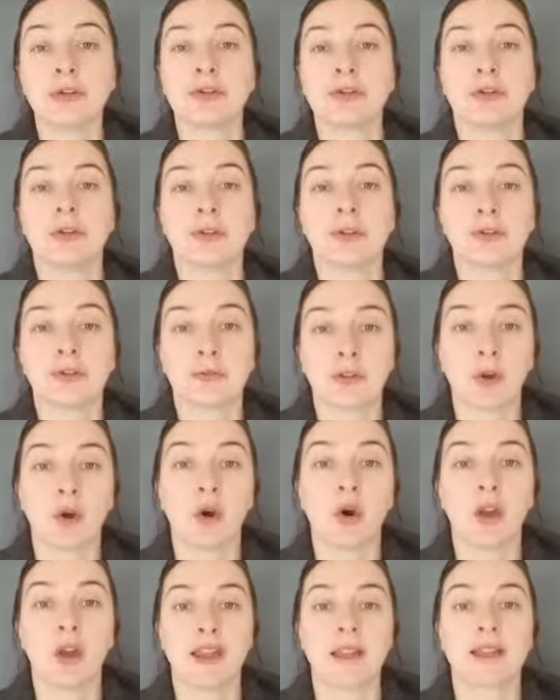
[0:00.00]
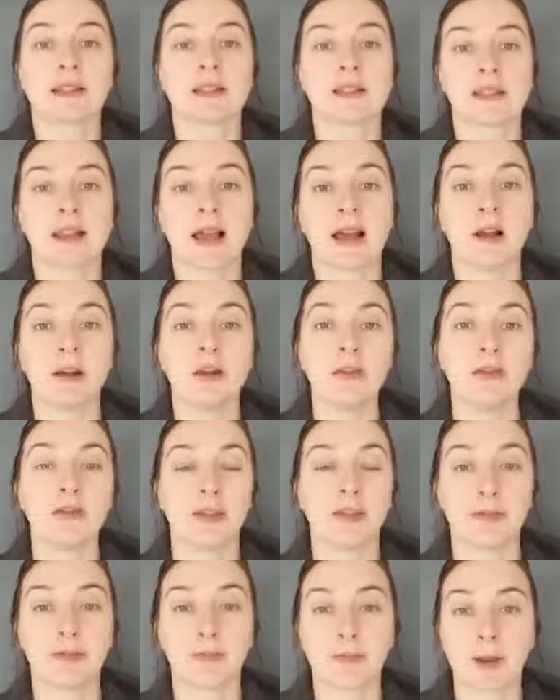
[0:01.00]
and the floor itself, the
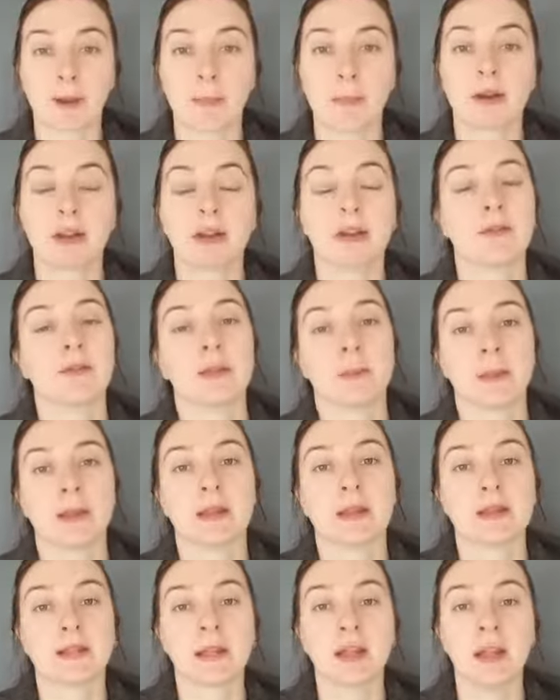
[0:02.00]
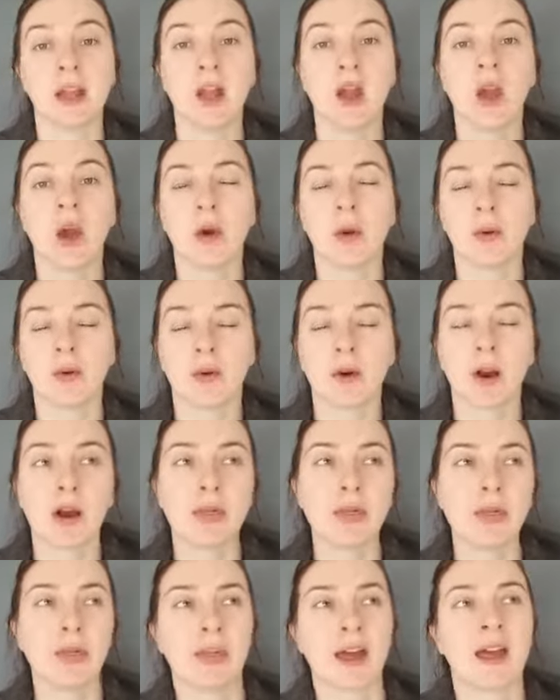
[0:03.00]
fabric of the building,
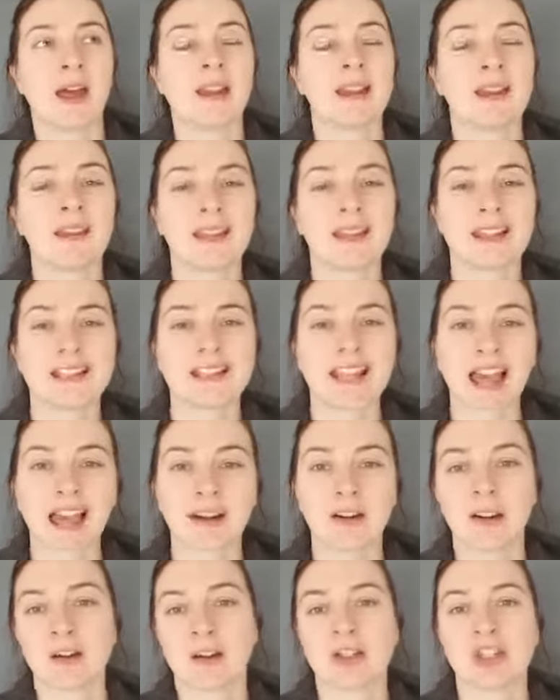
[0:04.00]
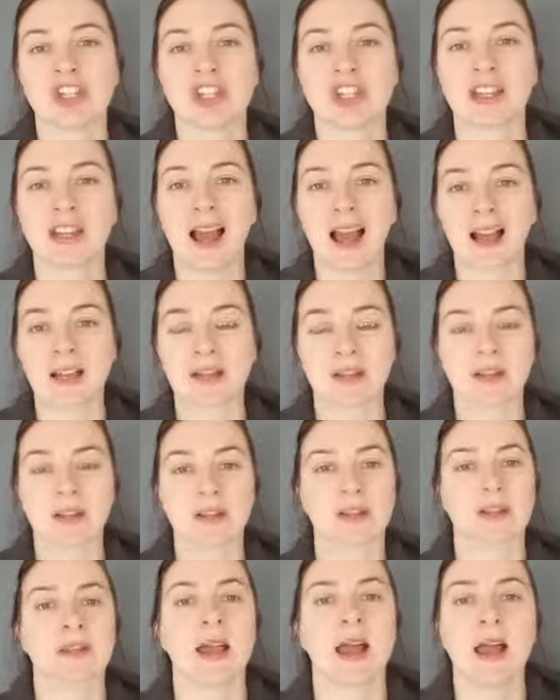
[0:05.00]
rather than the technology
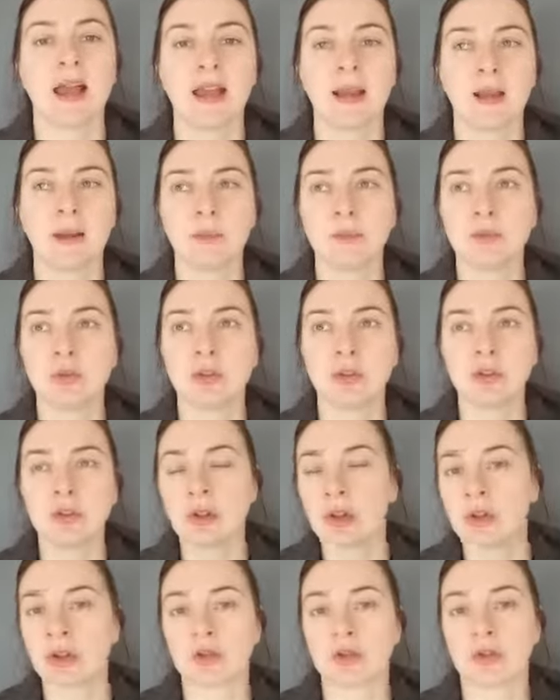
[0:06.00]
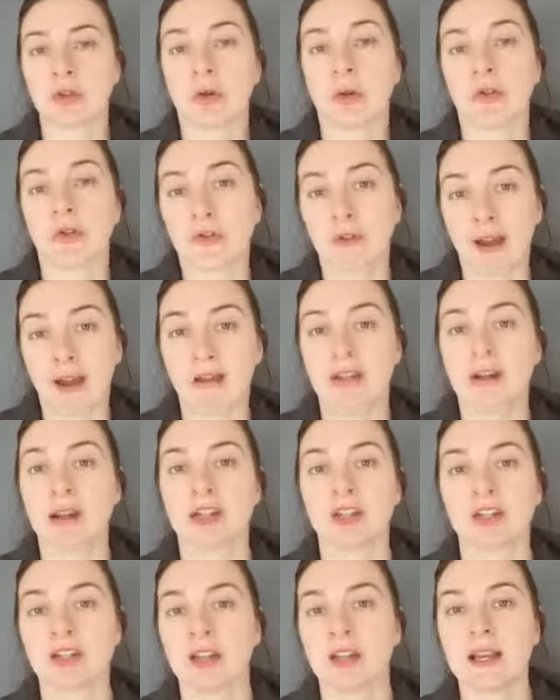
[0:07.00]
add-ons. I am not very
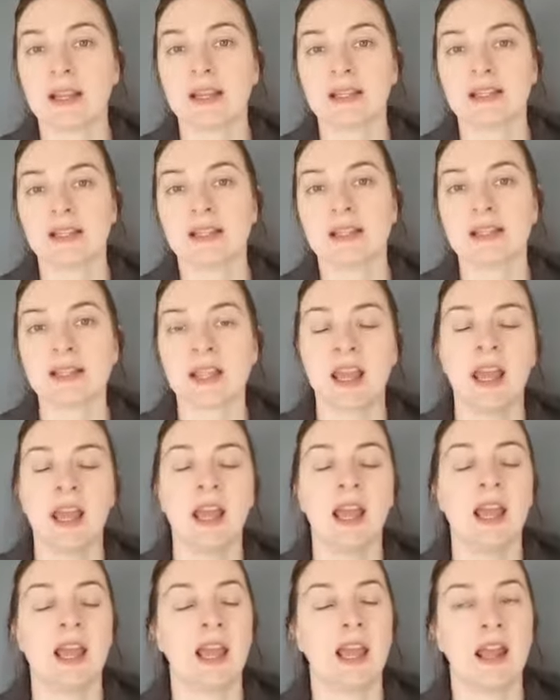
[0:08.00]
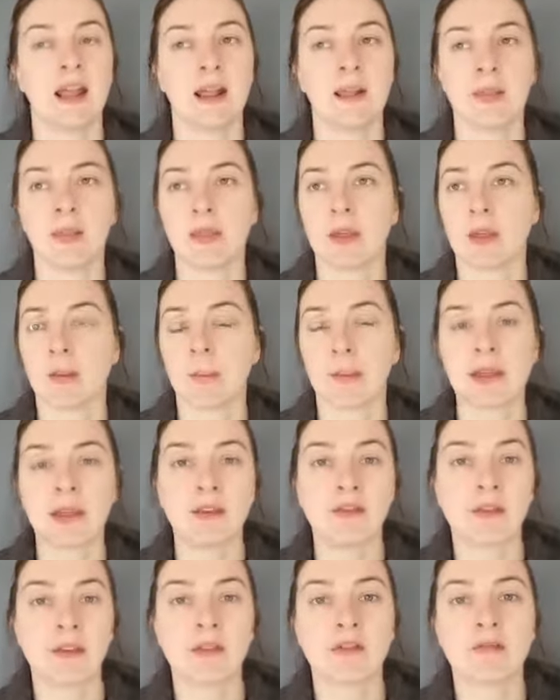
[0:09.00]
interested in the
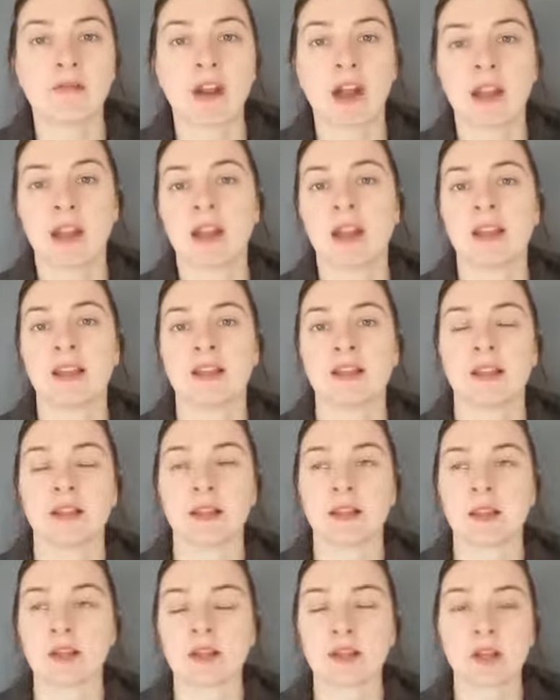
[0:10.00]
PV rays and the